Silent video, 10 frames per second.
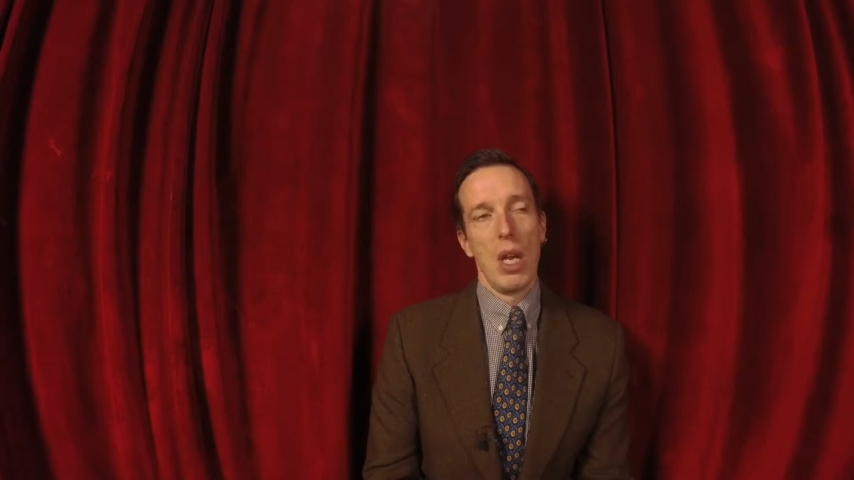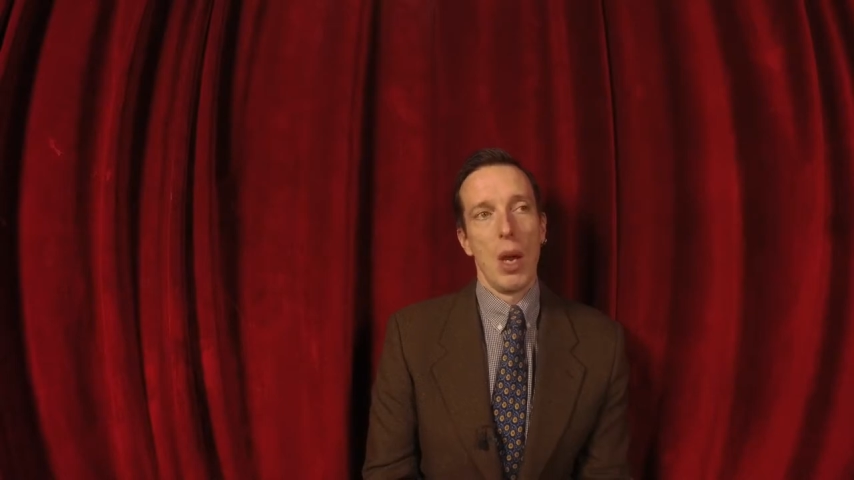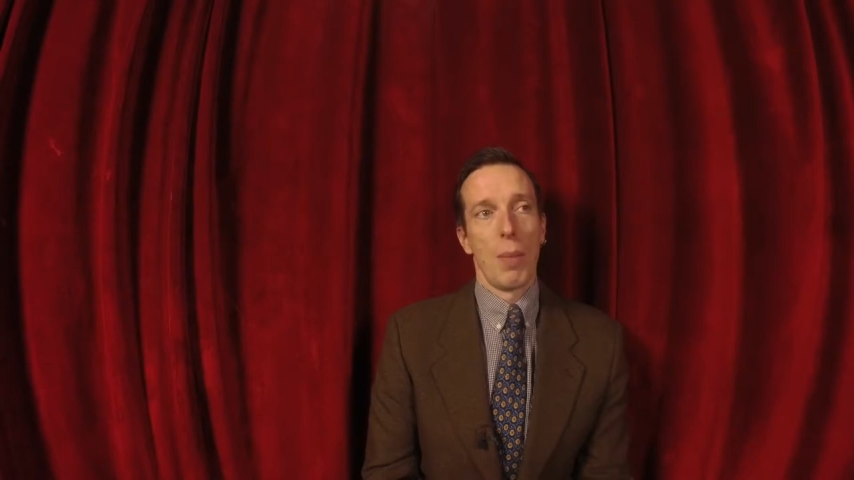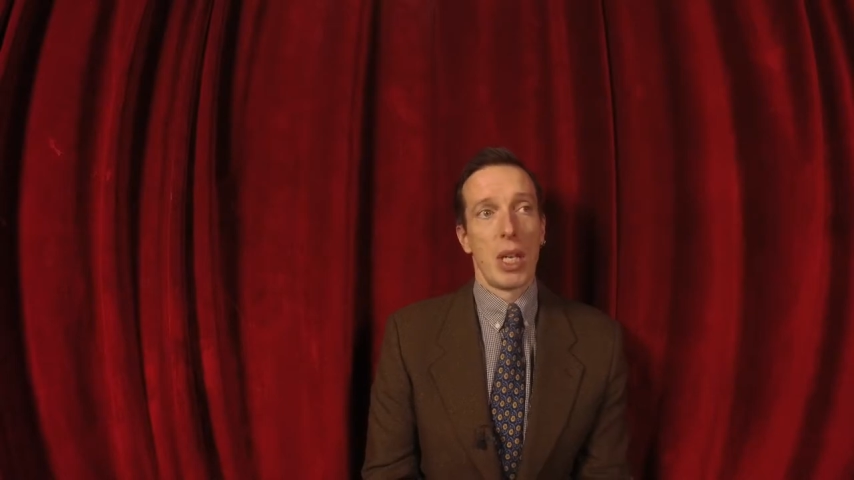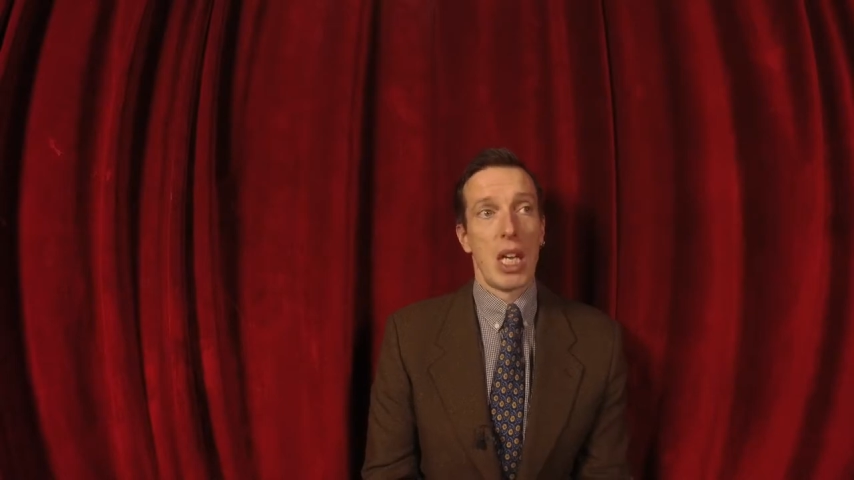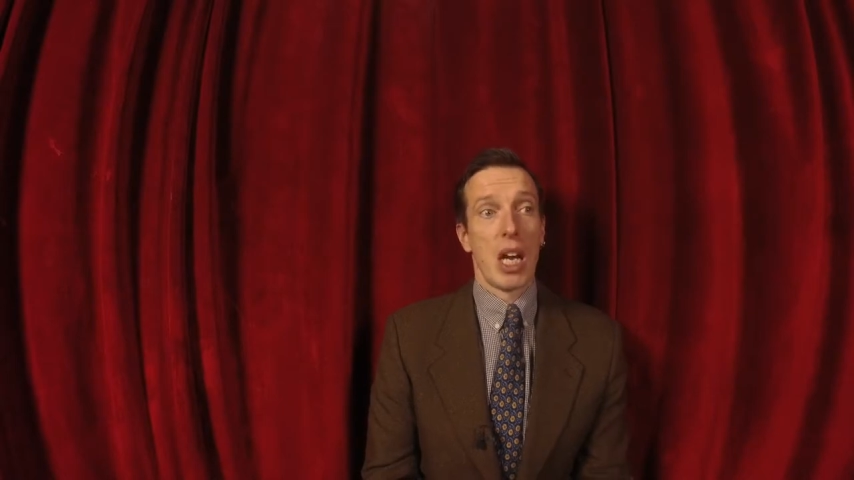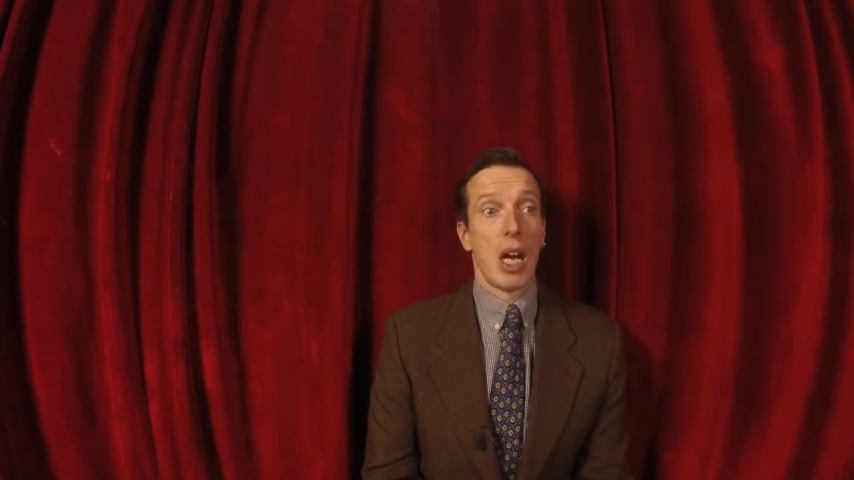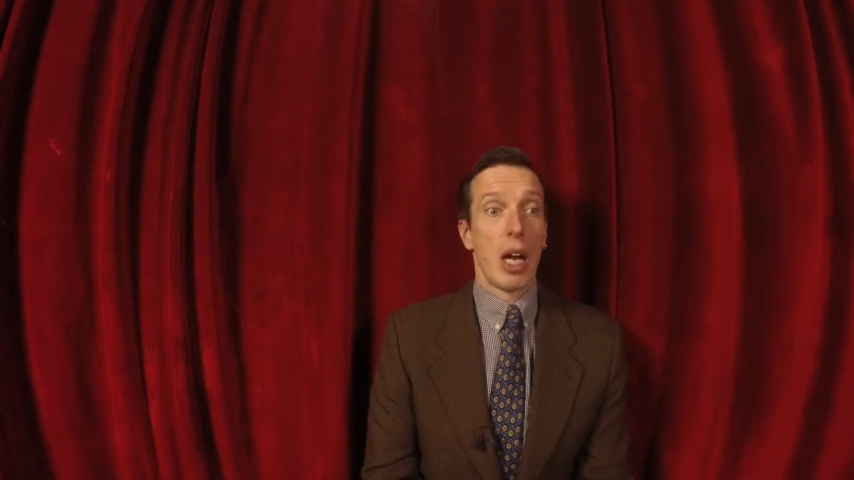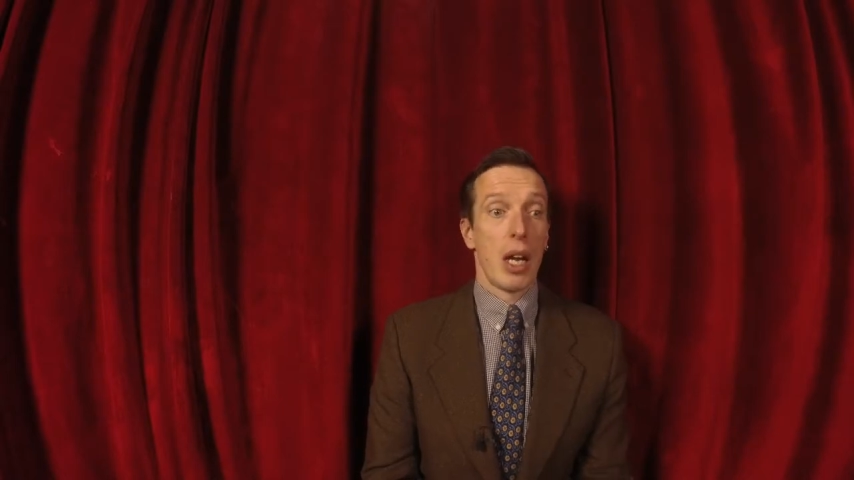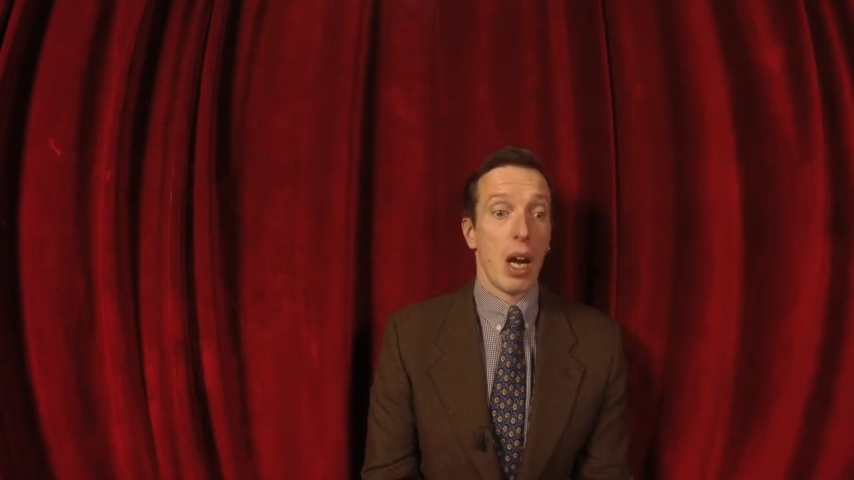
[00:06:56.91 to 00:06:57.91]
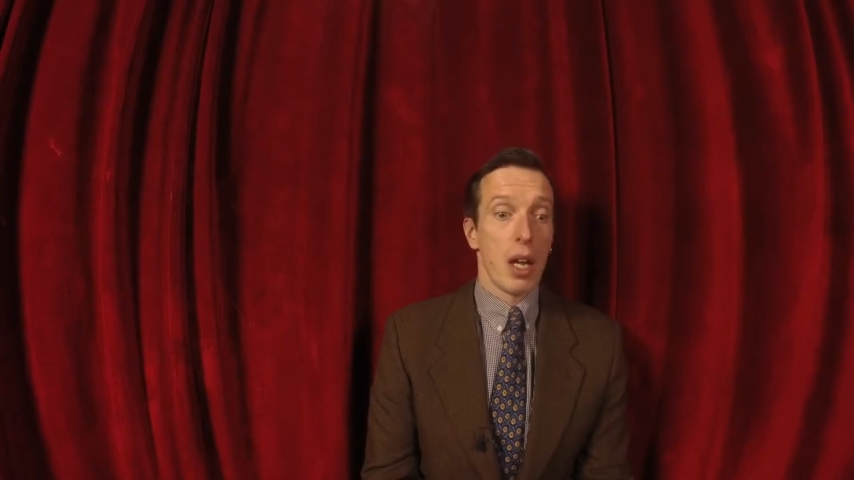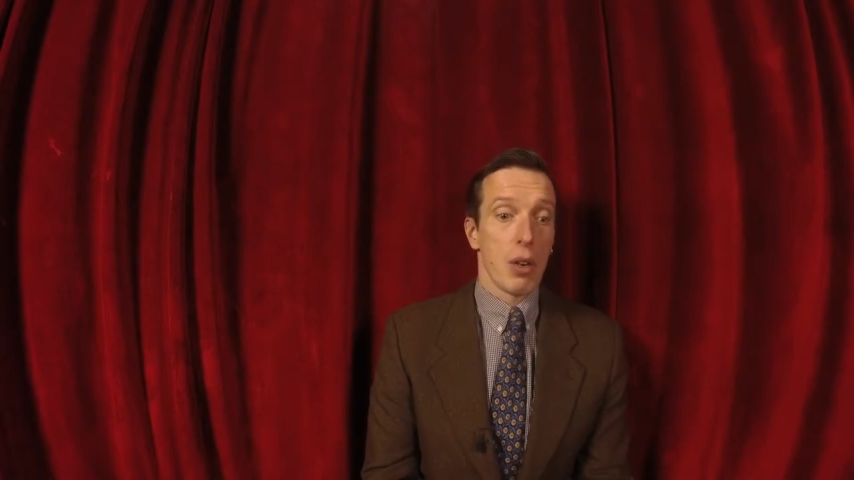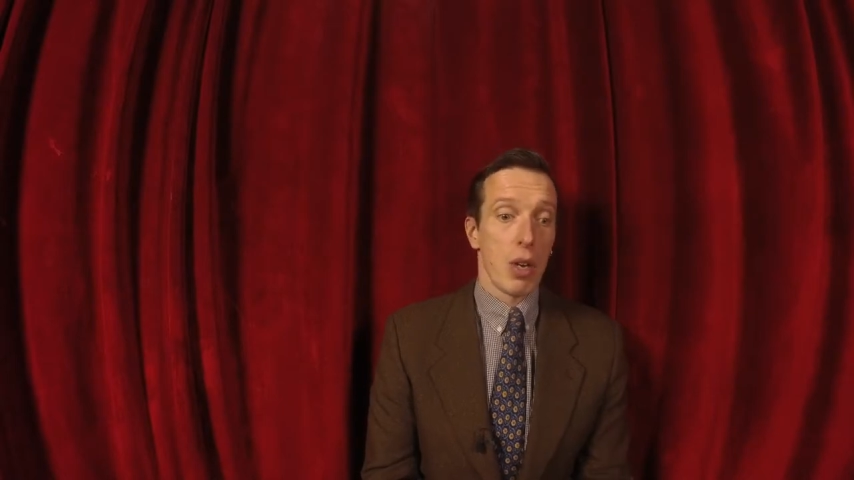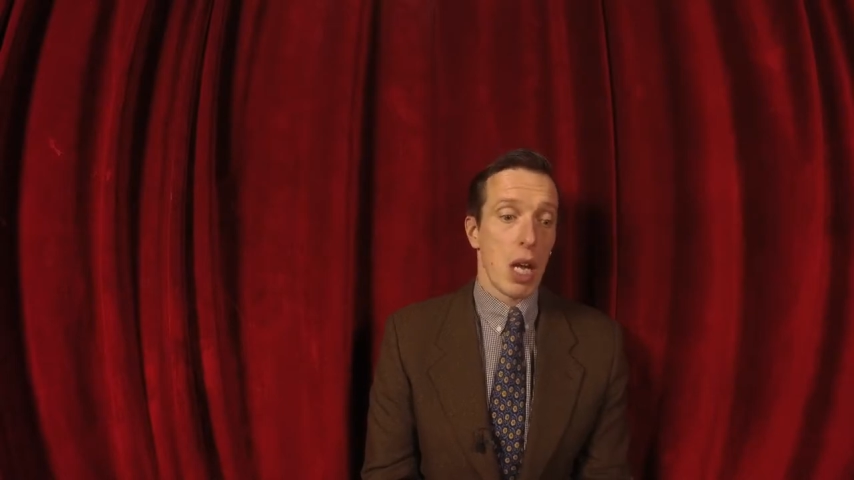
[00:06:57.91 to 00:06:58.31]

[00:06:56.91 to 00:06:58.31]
But yeah, I, I agree.